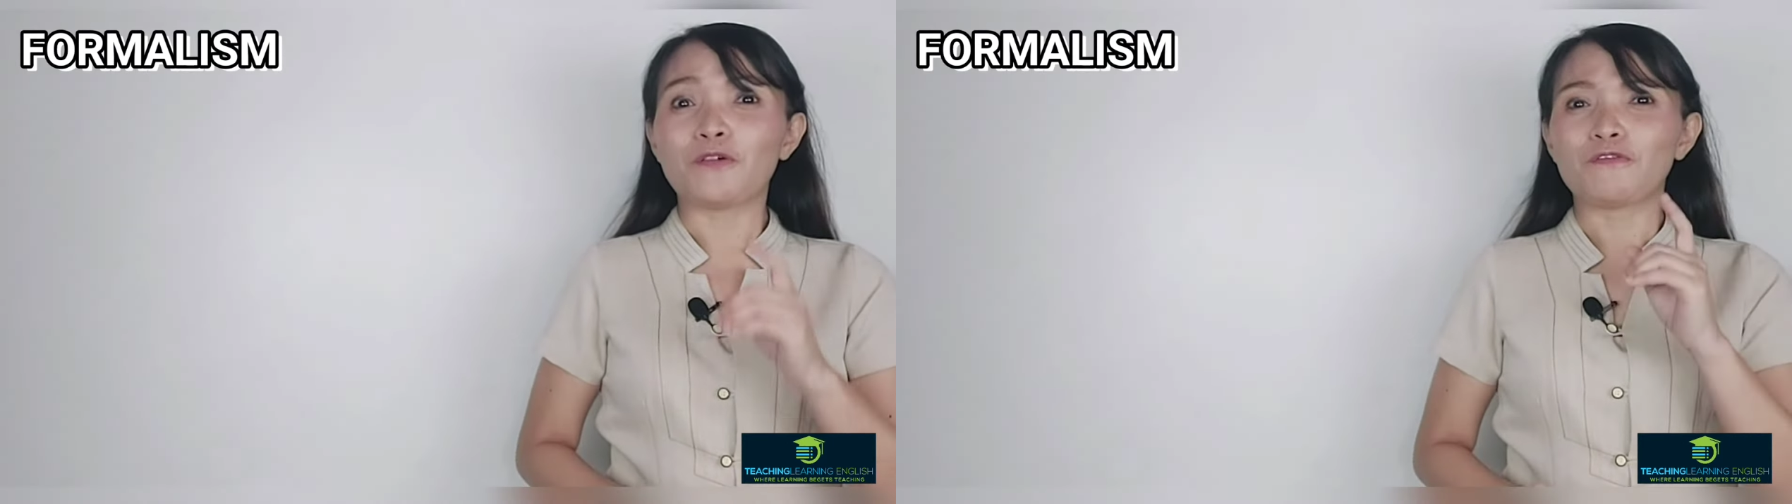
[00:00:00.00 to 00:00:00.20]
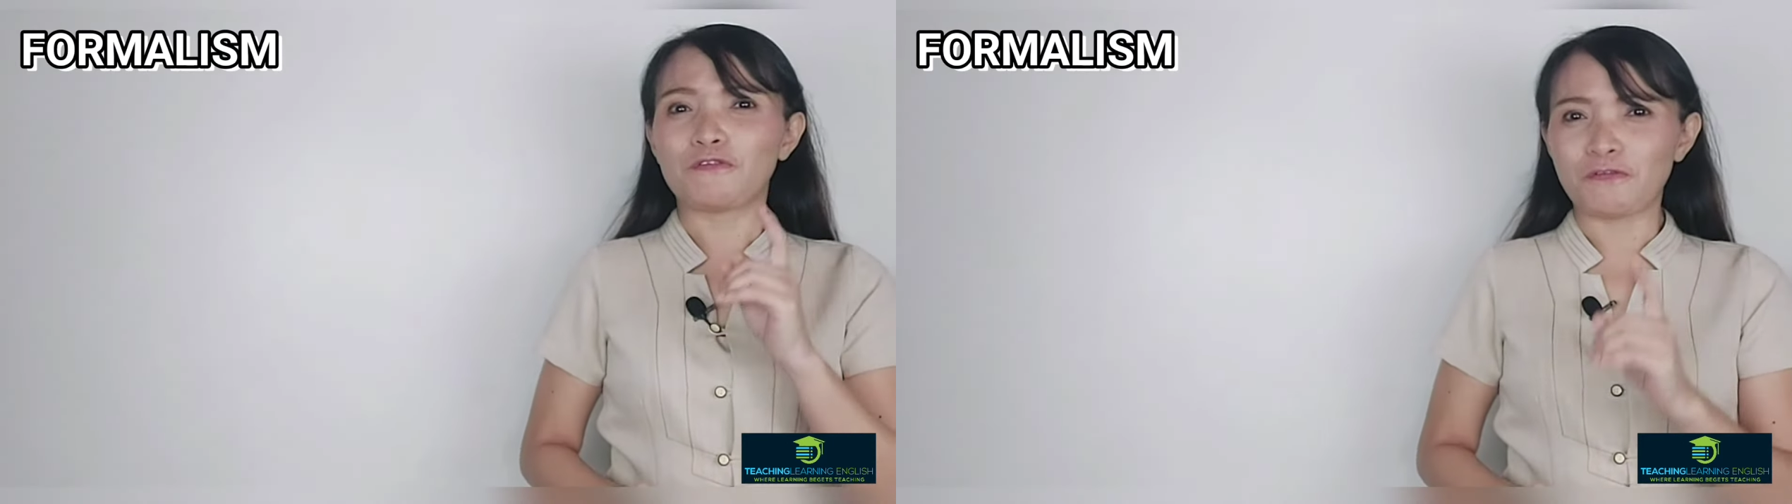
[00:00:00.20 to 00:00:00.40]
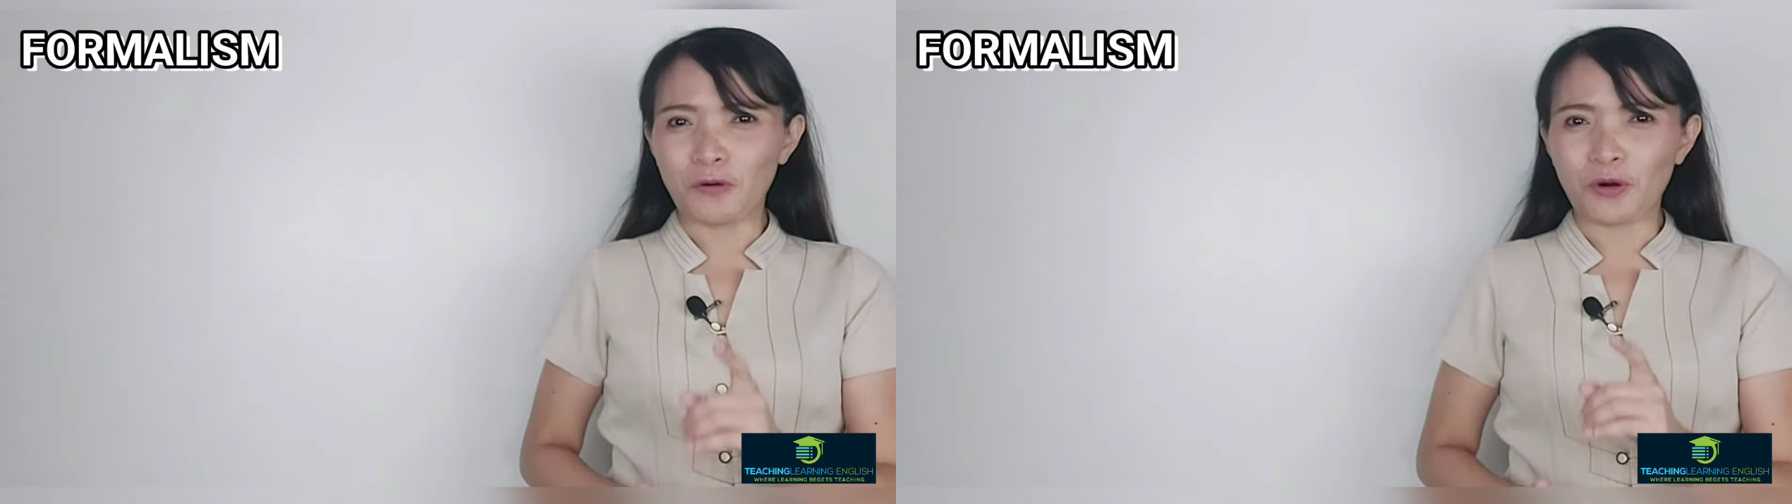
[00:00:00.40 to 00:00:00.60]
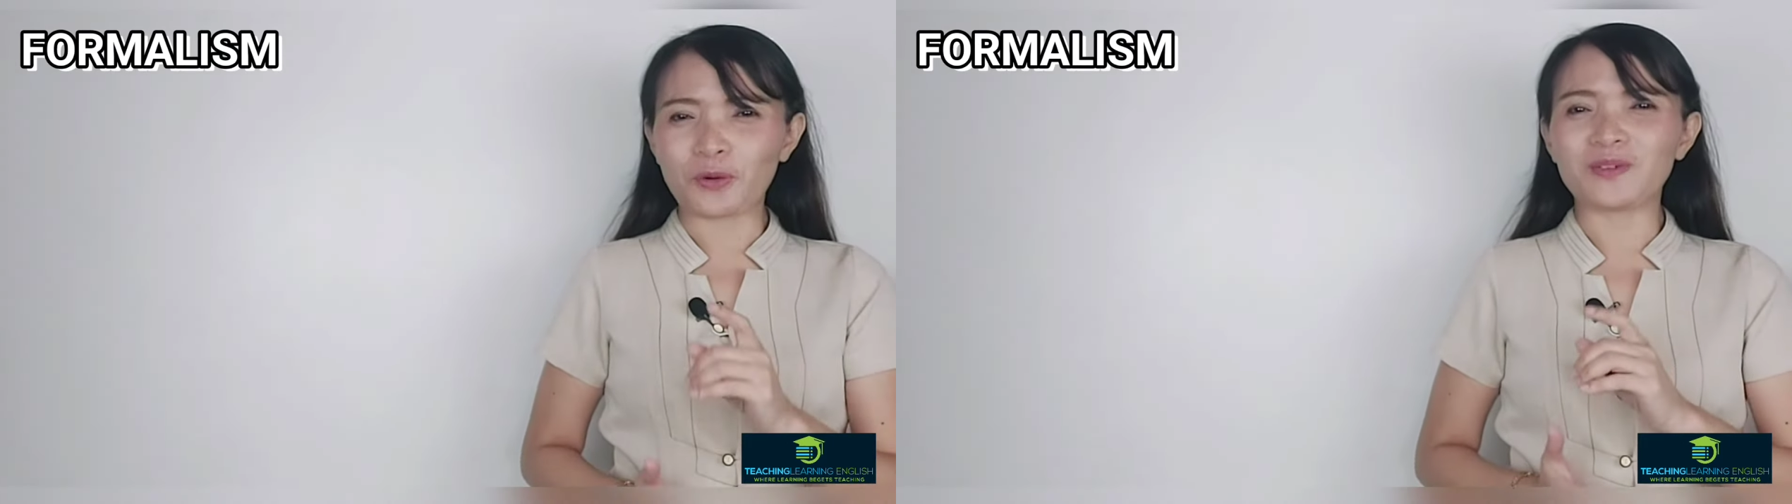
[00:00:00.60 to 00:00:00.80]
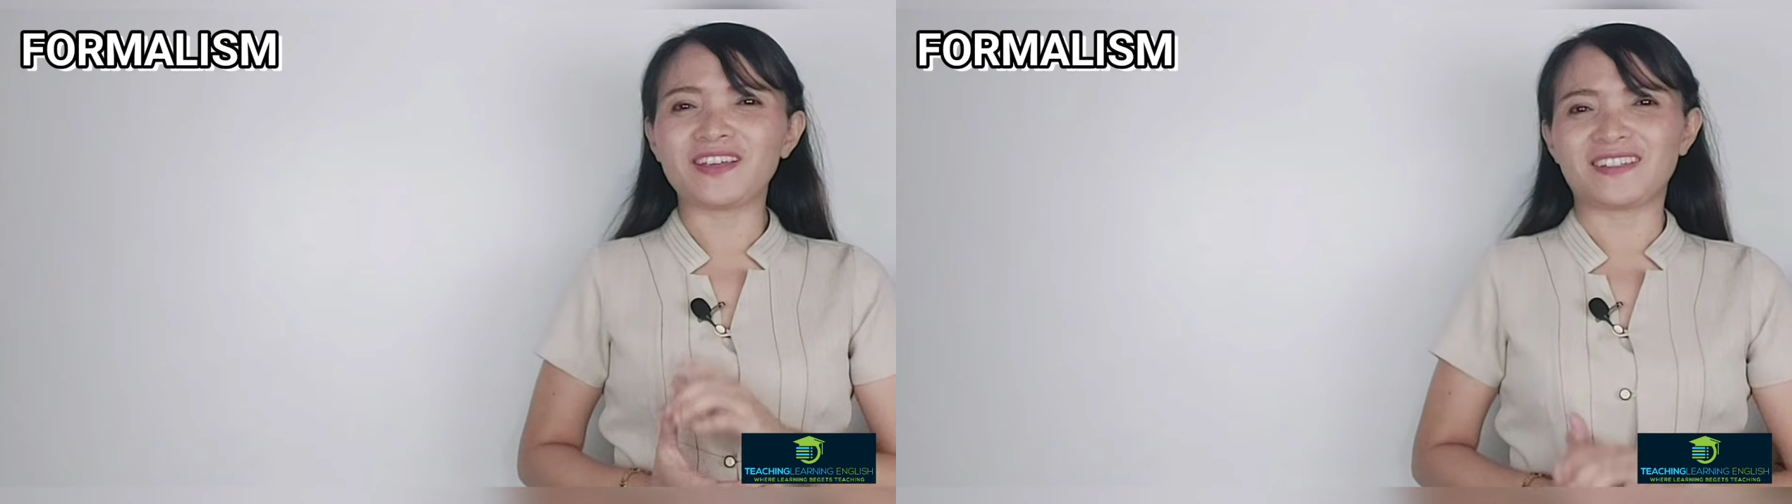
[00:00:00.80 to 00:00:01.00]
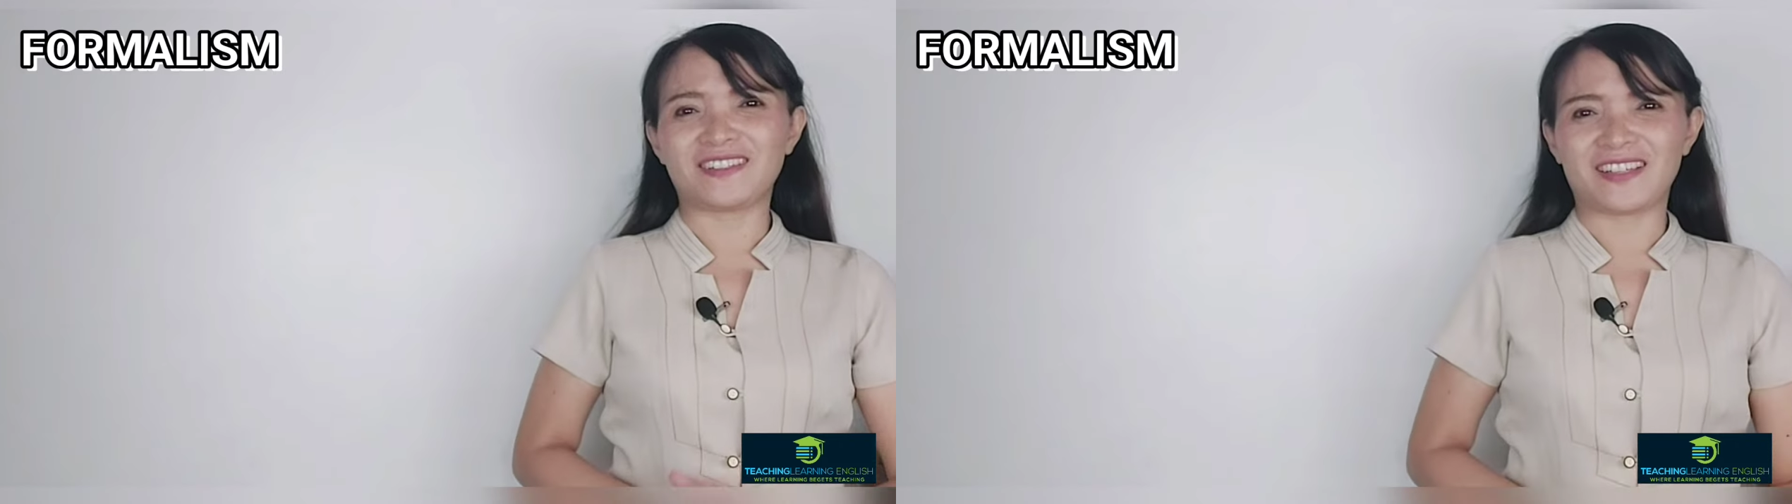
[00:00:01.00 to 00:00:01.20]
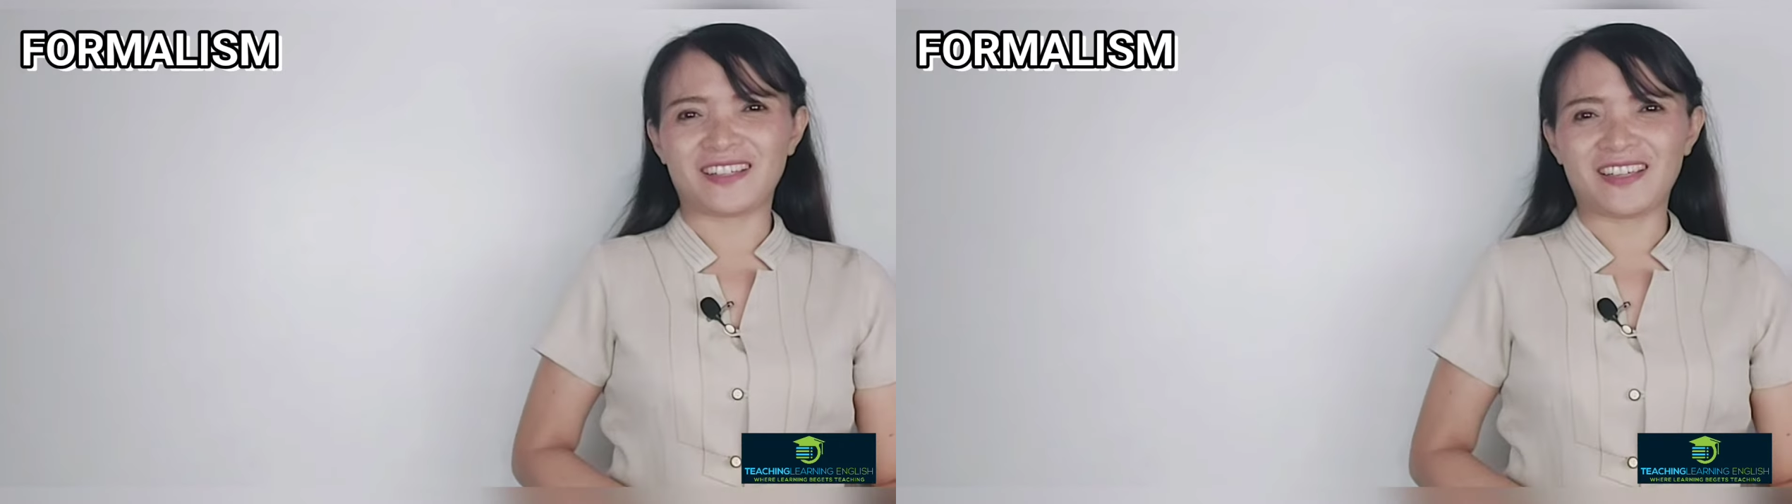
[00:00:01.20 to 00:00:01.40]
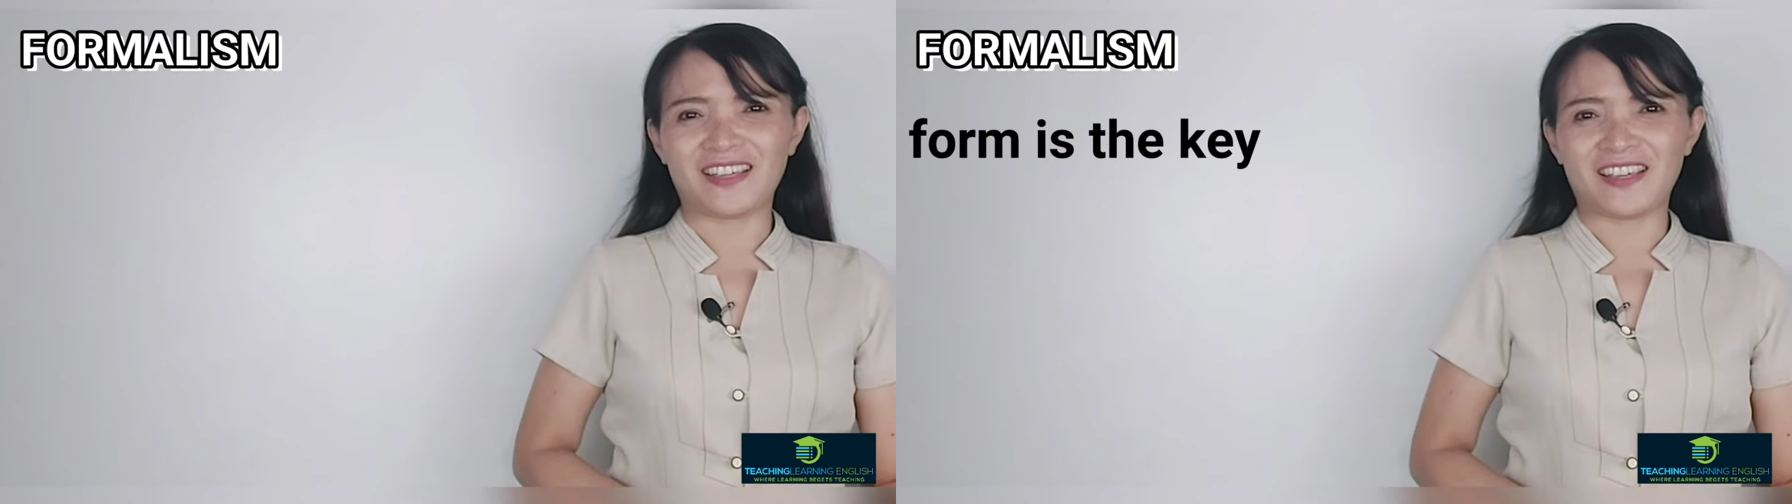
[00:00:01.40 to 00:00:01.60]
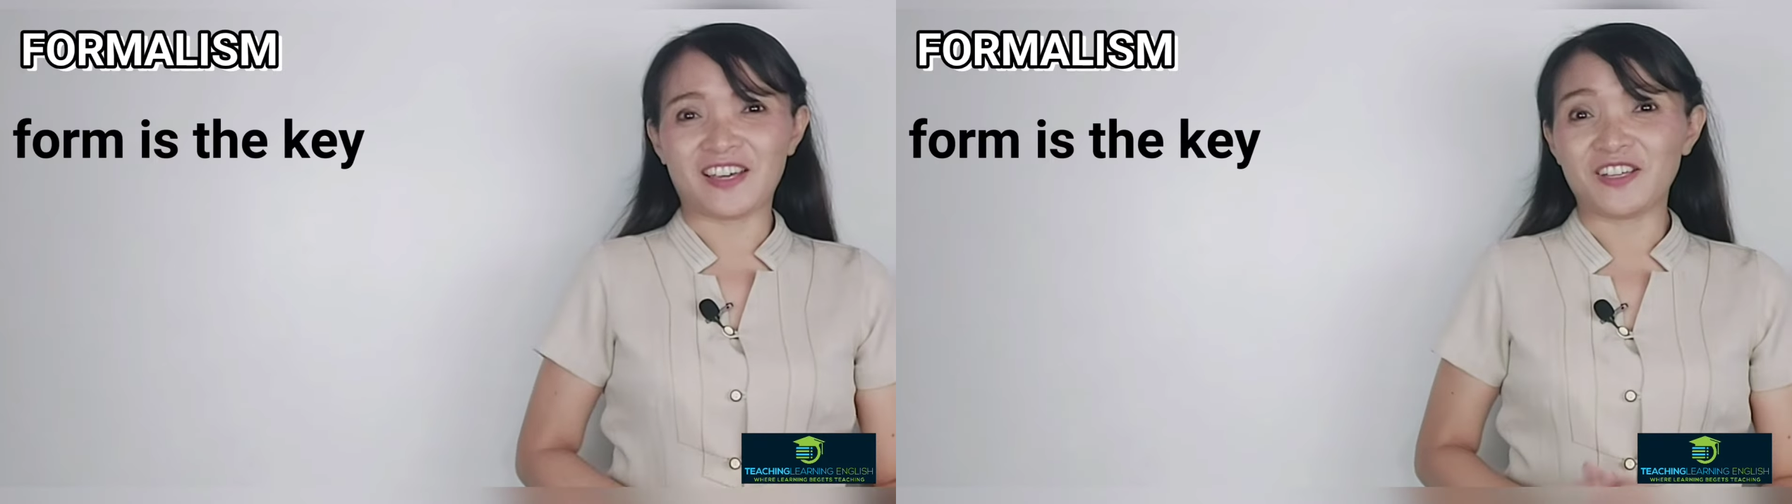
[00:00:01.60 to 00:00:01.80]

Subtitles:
form is the key,